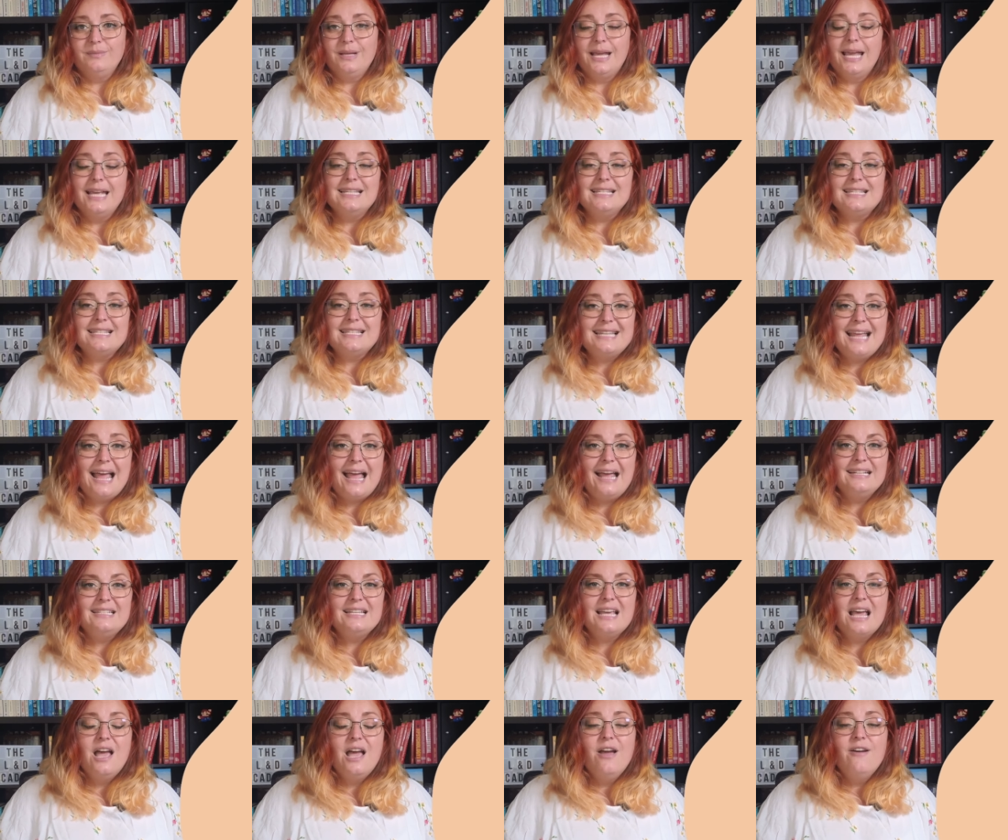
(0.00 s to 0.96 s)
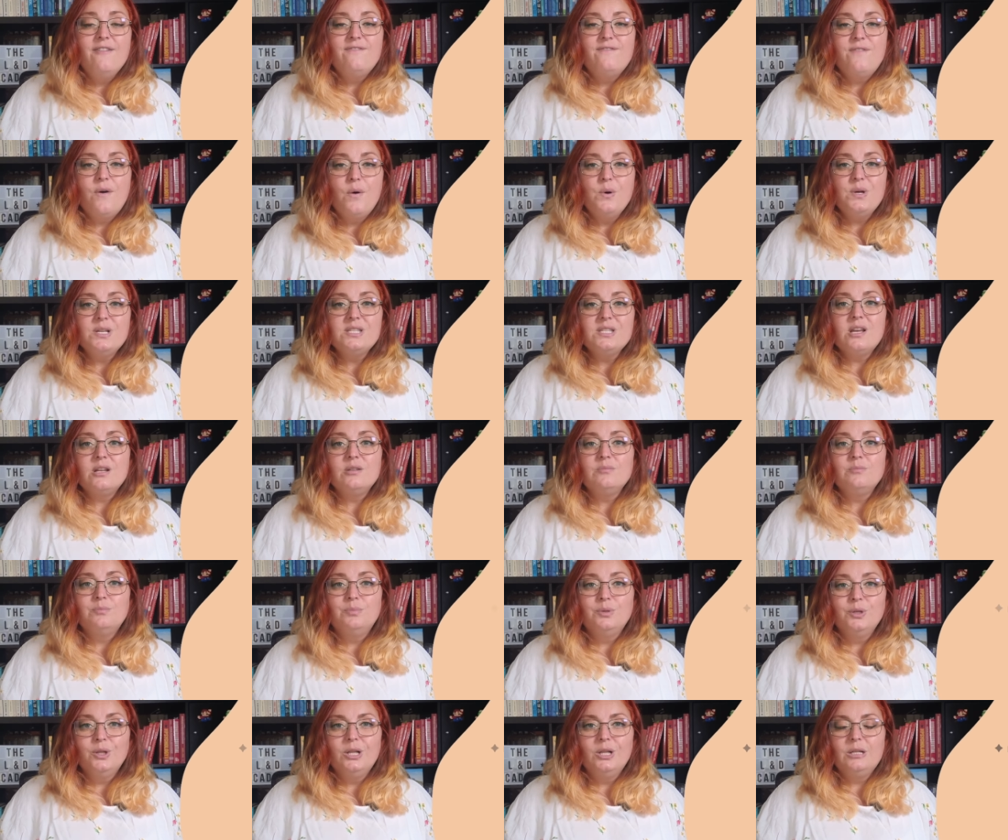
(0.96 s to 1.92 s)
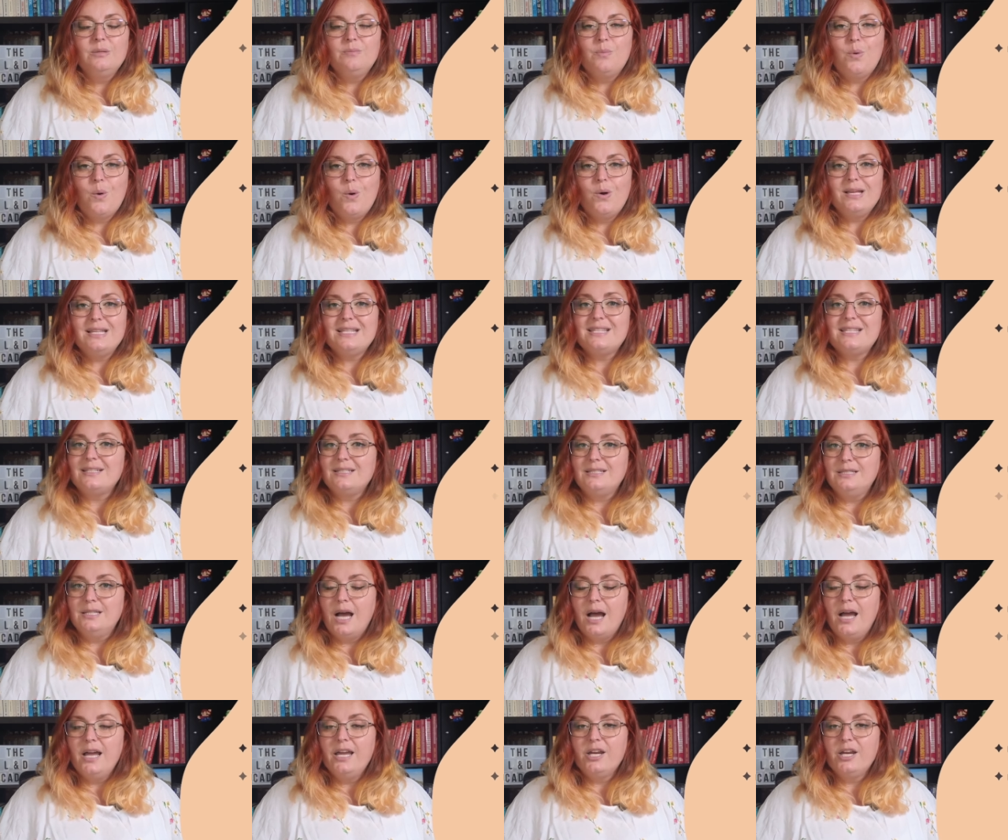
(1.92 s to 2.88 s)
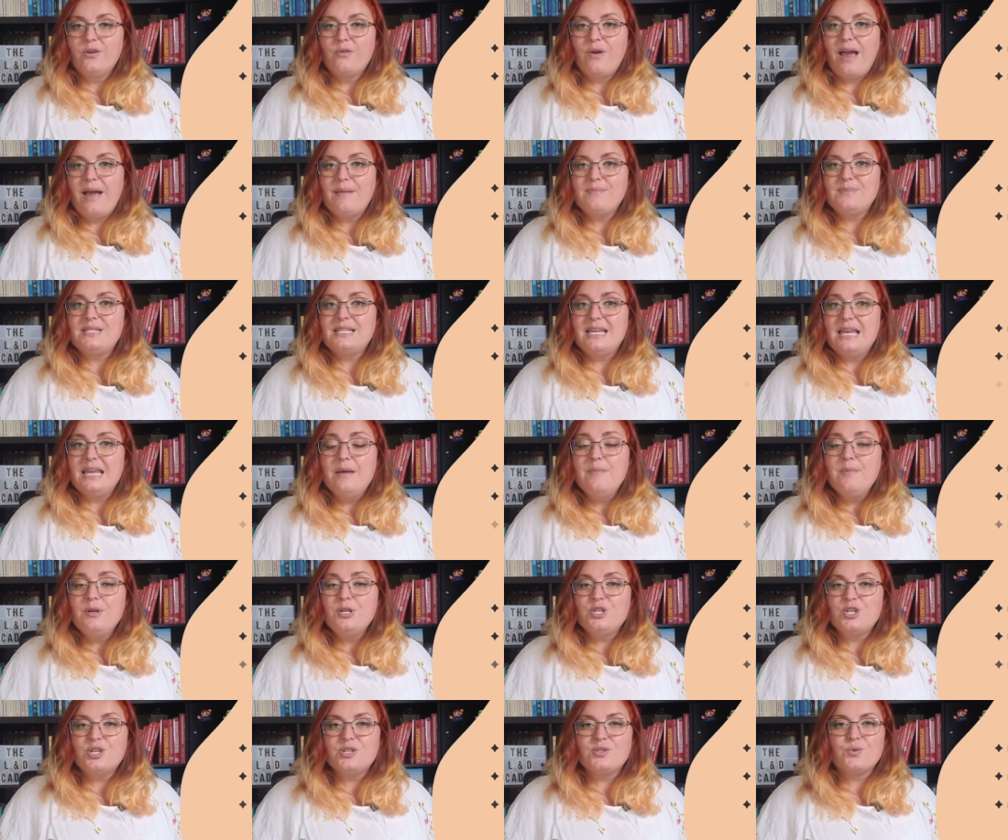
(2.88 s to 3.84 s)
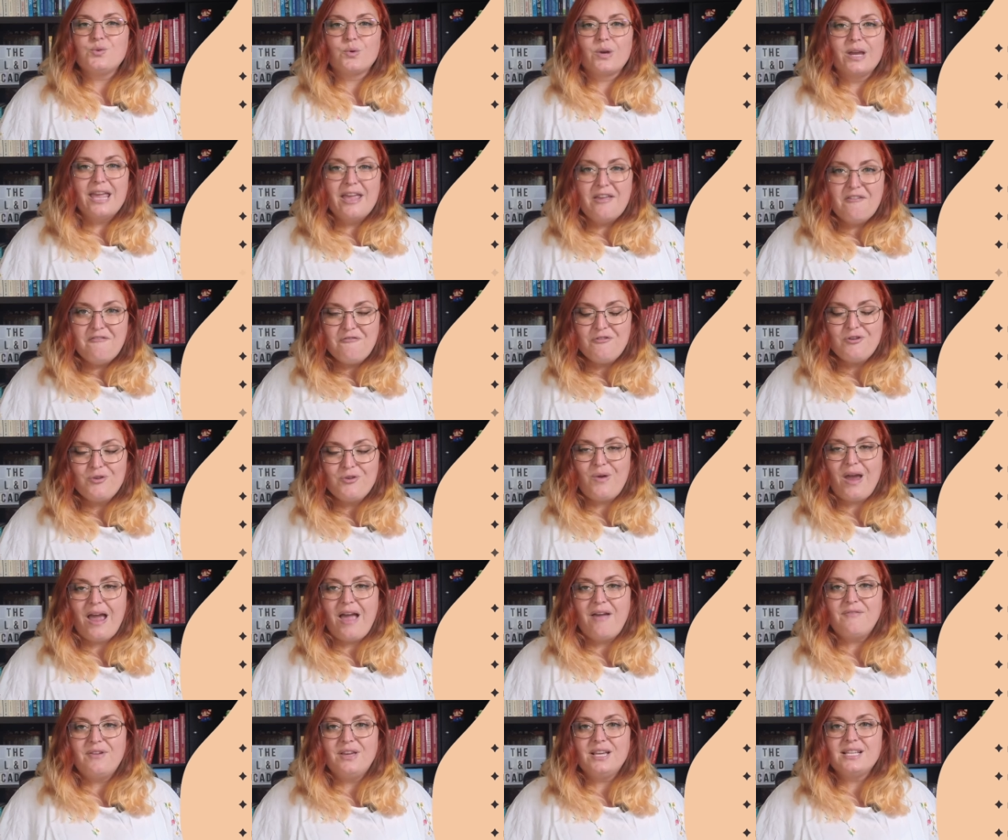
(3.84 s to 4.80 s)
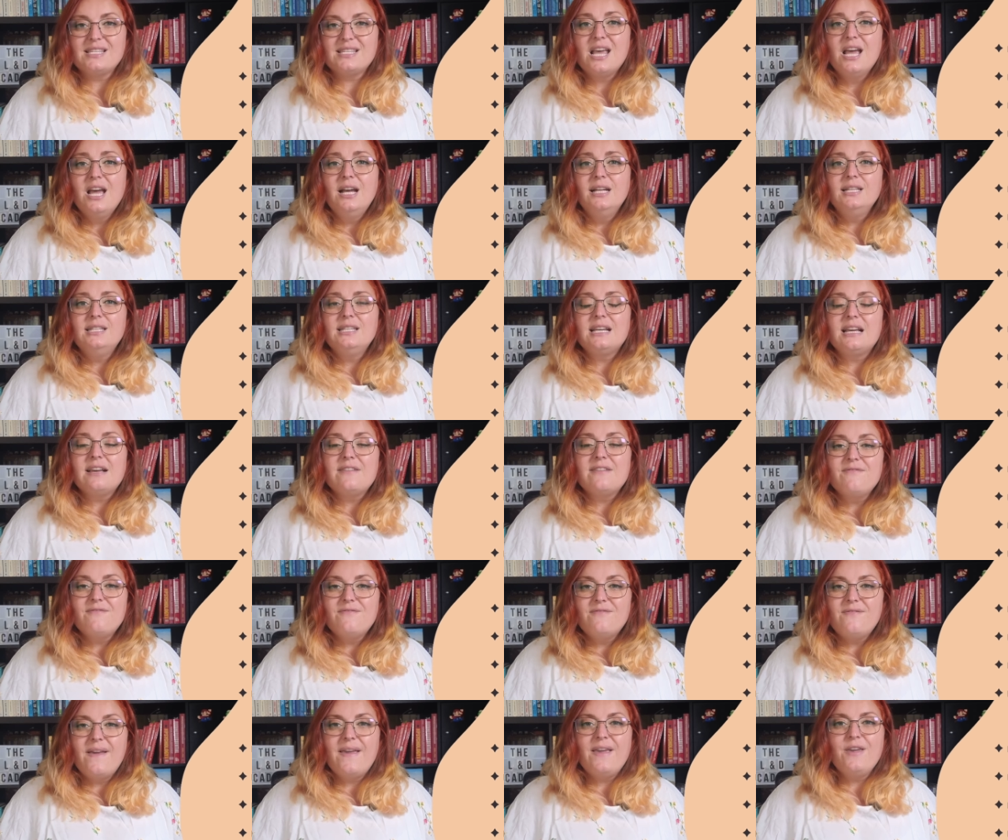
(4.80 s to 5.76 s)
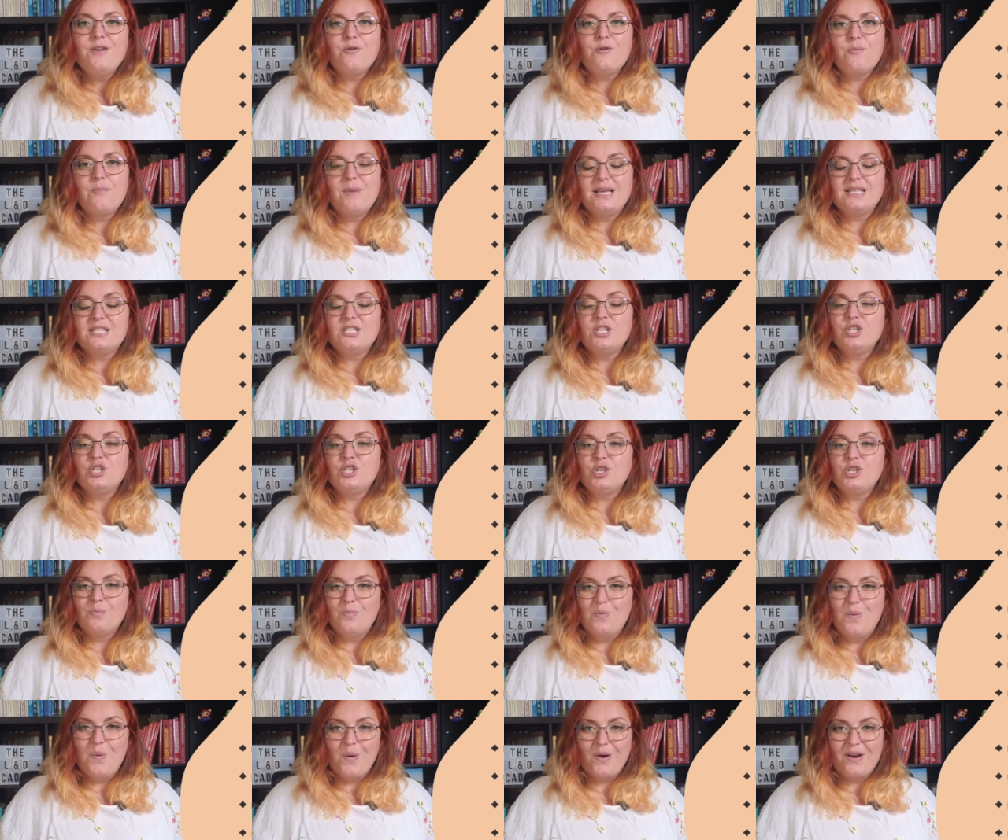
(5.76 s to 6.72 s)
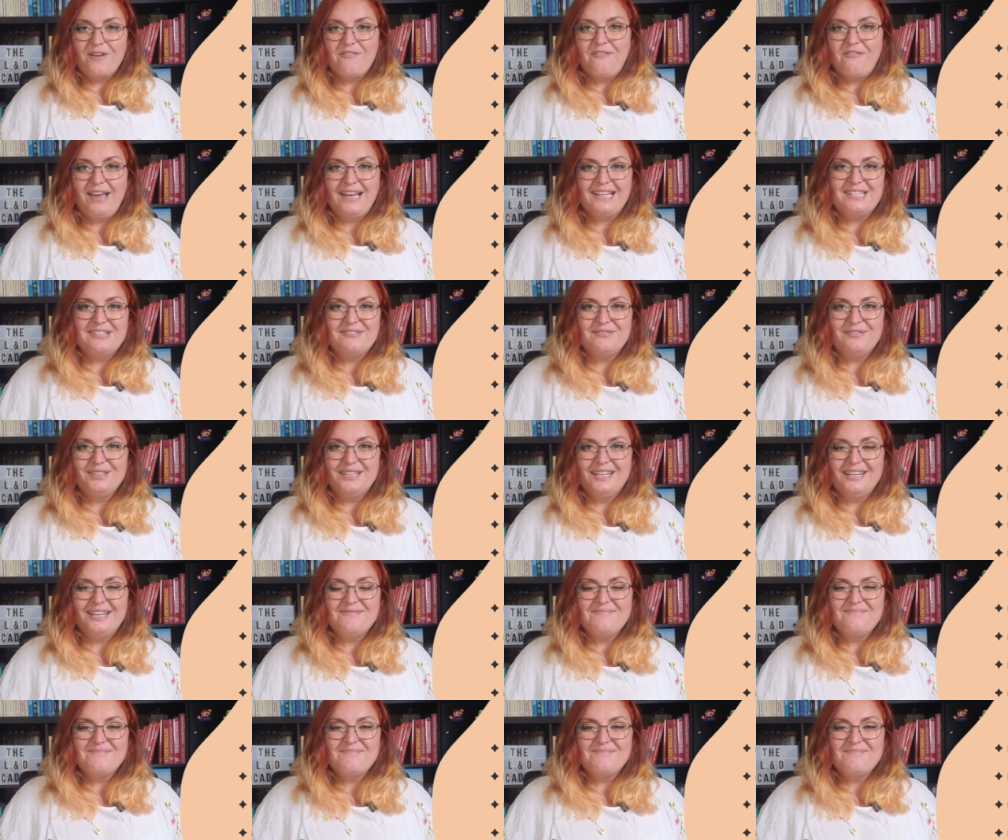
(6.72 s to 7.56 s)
Instead, focus on bullet points, diagrams, images, or infographics to convey your message more effectively.